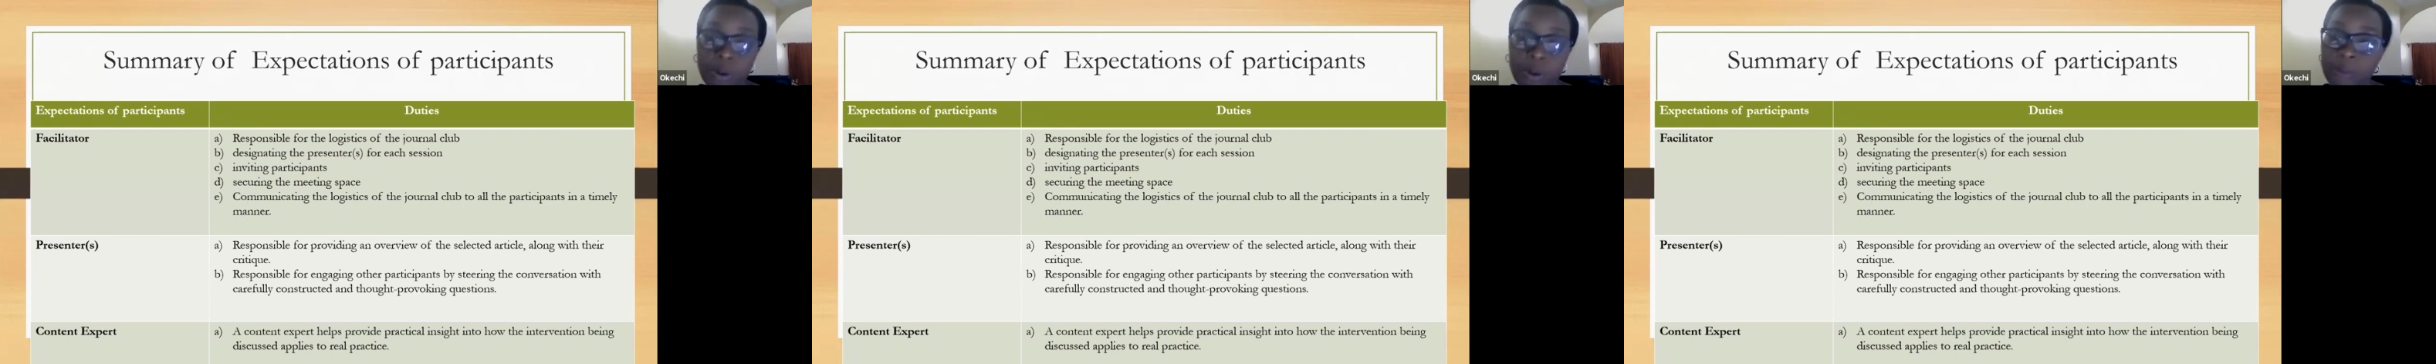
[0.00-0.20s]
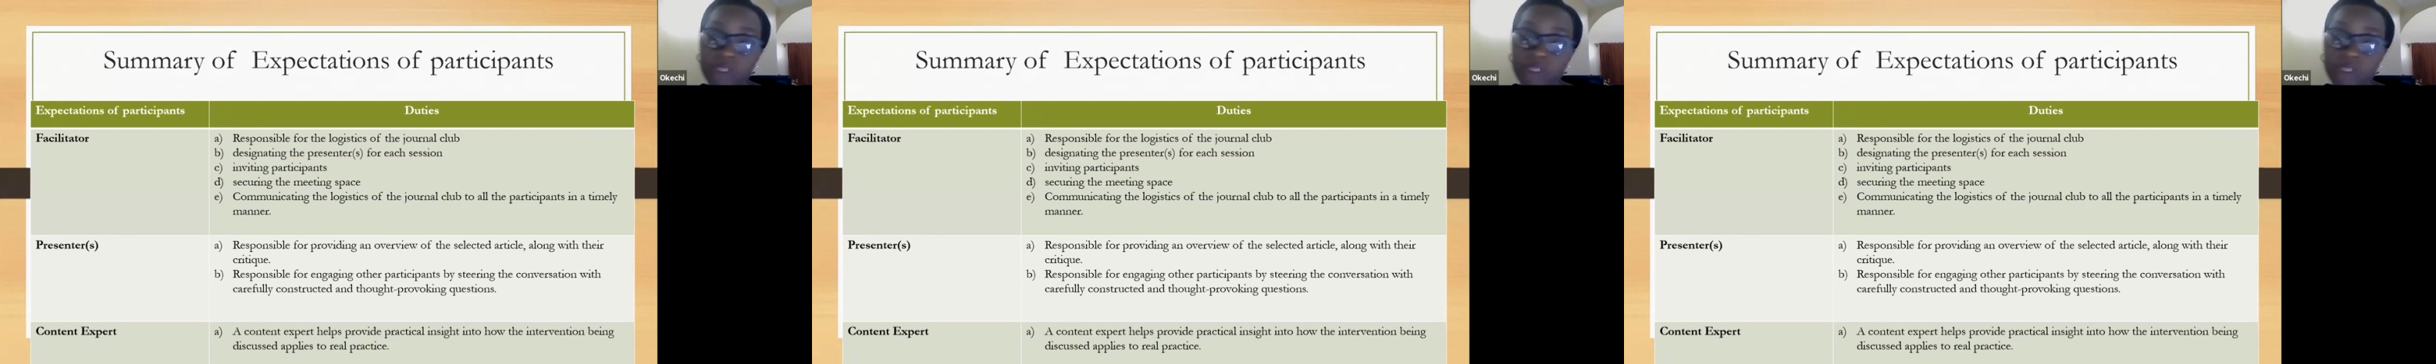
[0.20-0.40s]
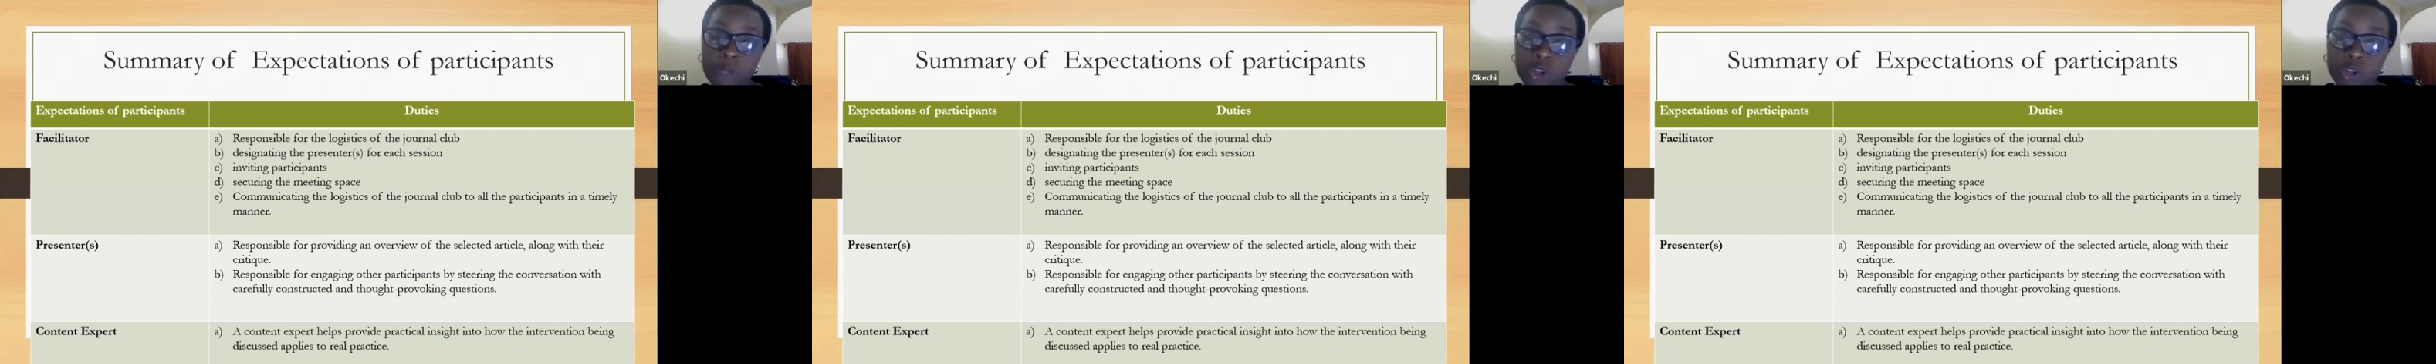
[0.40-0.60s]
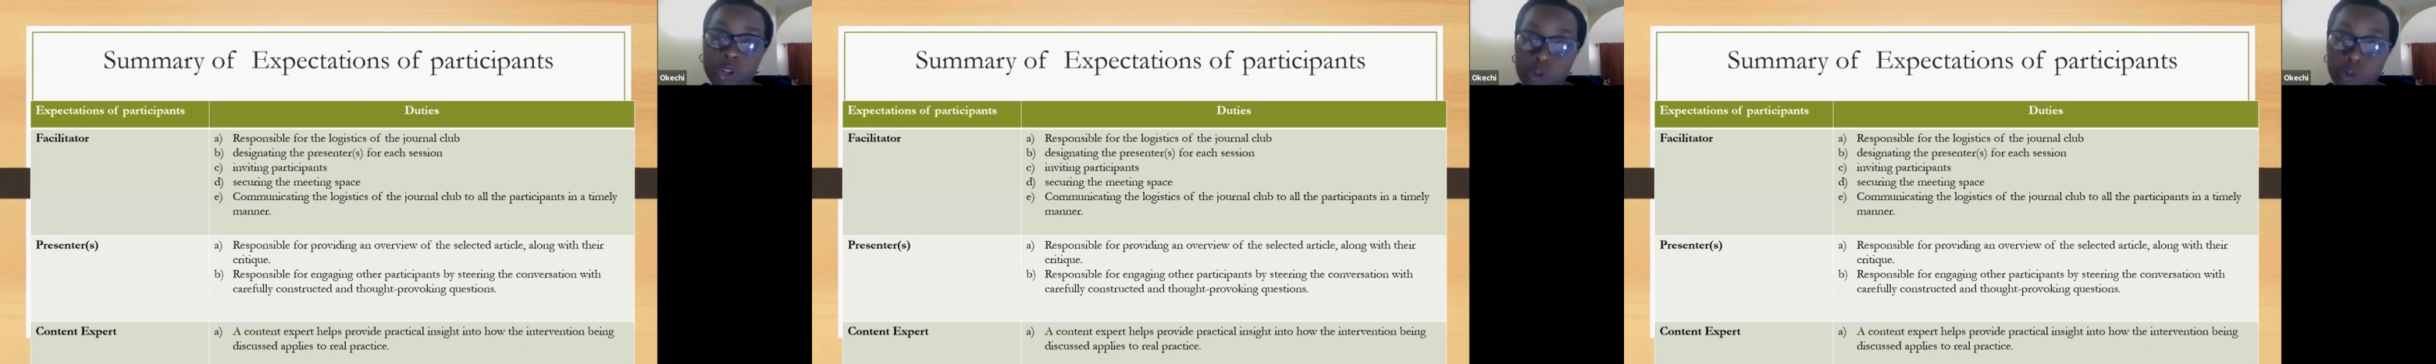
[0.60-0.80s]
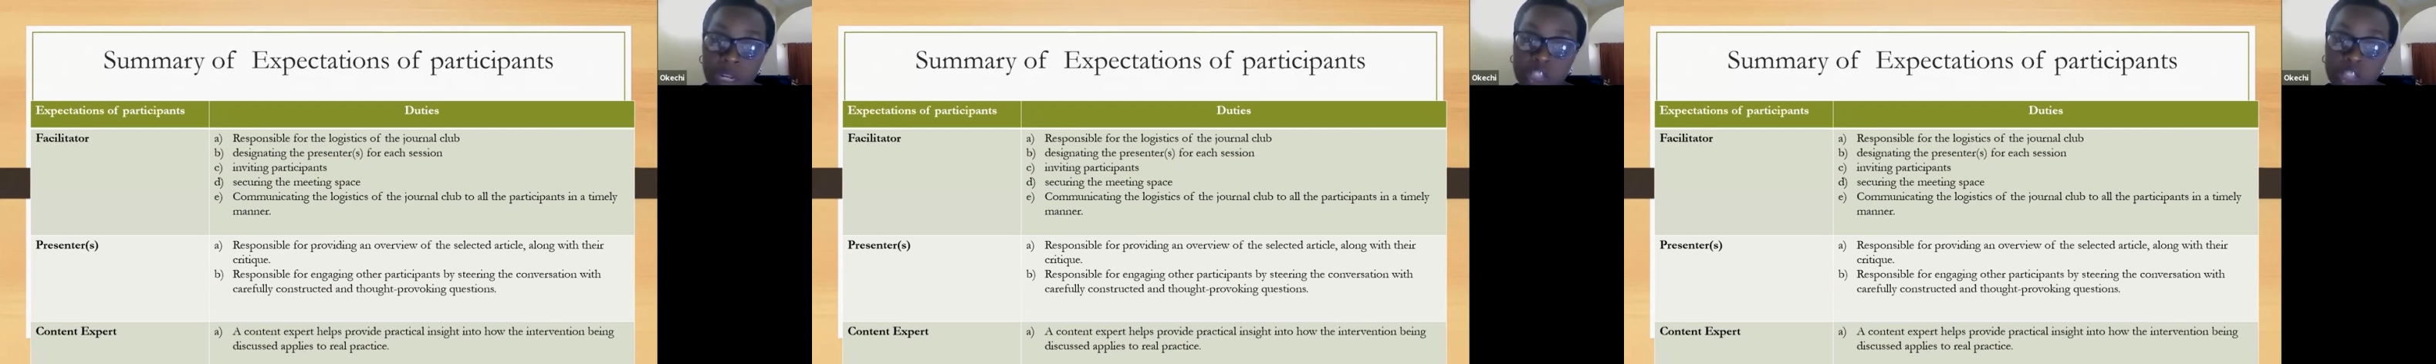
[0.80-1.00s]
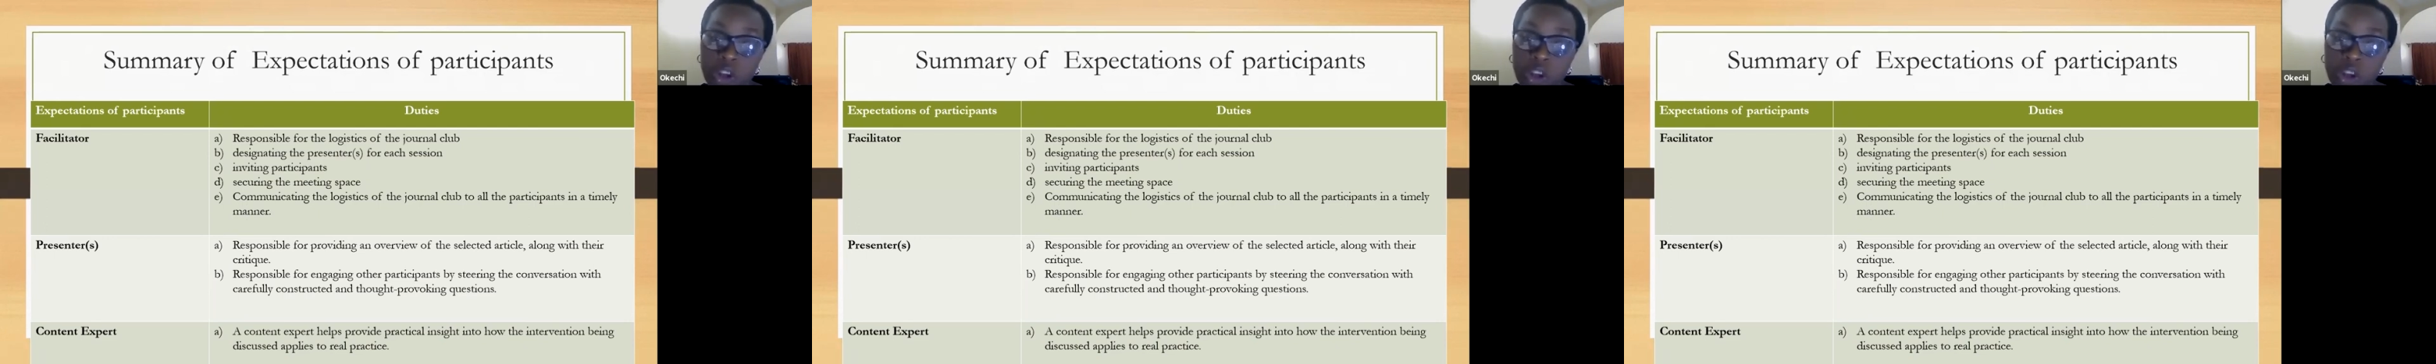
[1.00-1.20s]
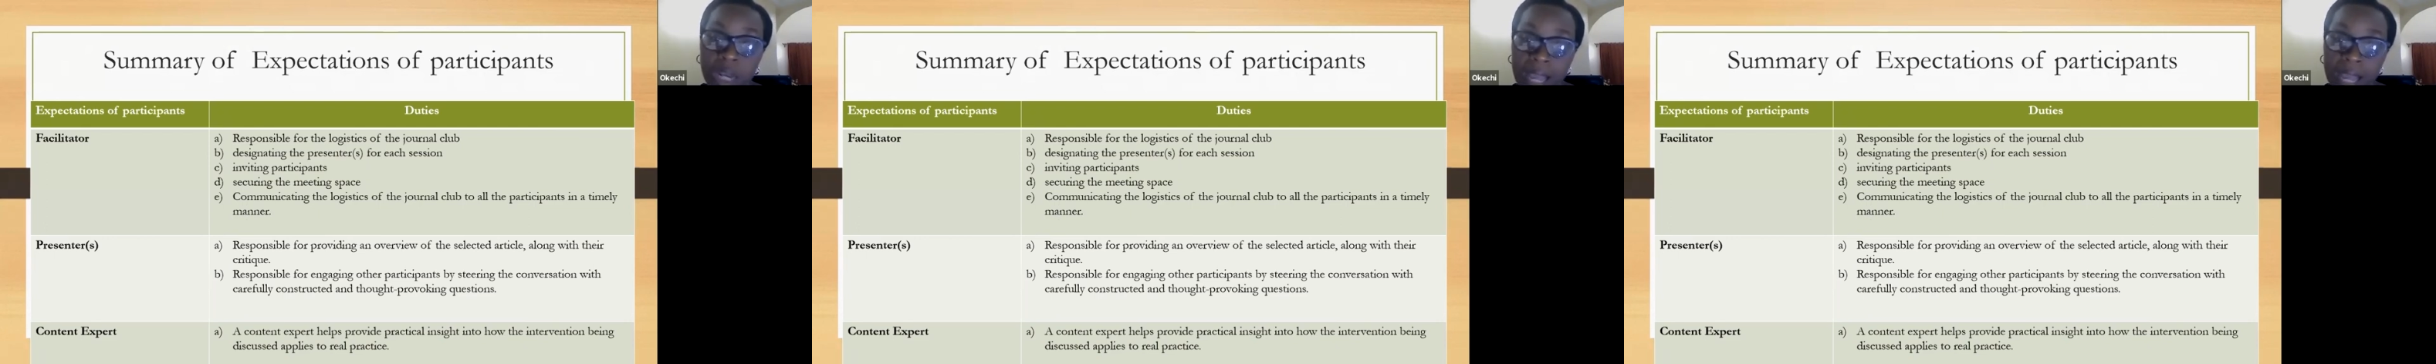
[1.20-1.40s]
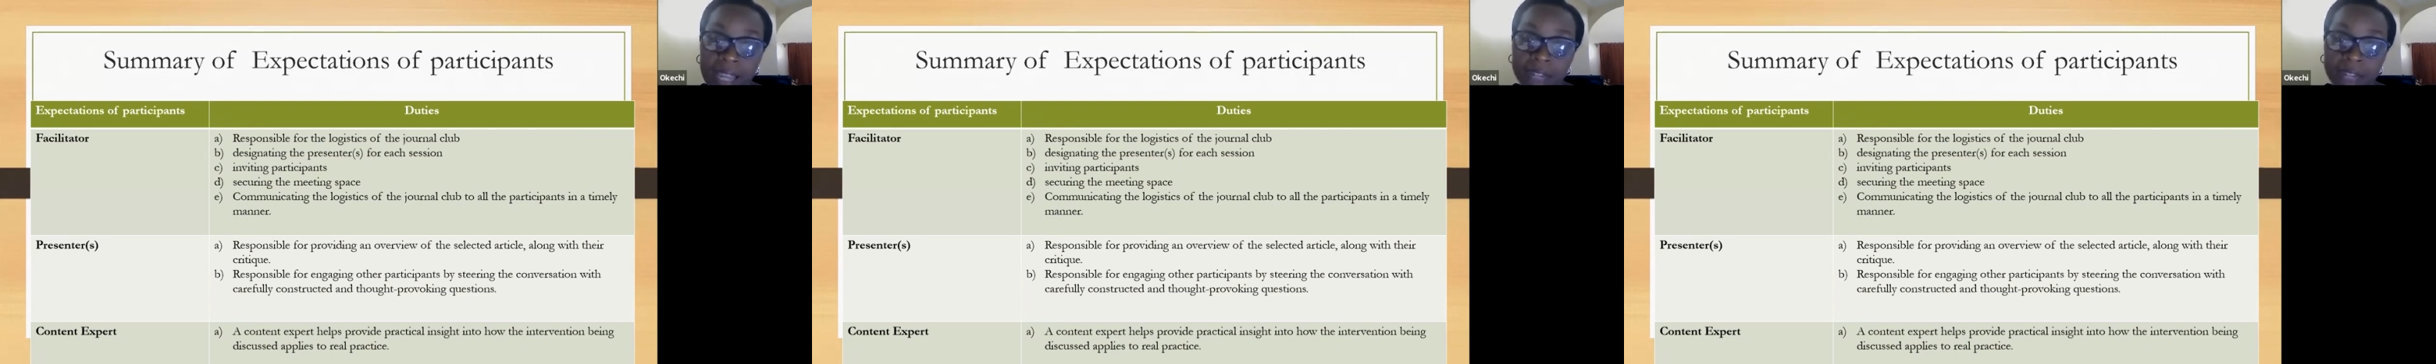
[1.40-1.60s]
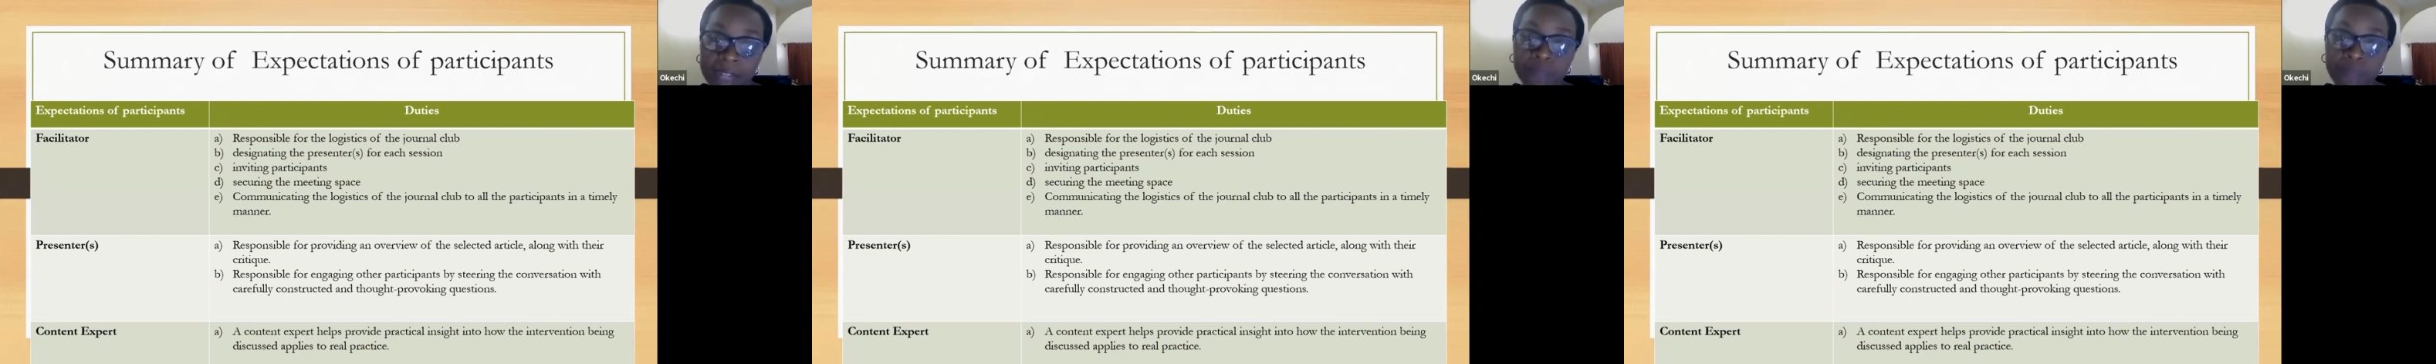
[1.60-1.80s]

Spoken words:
probably been doing it online,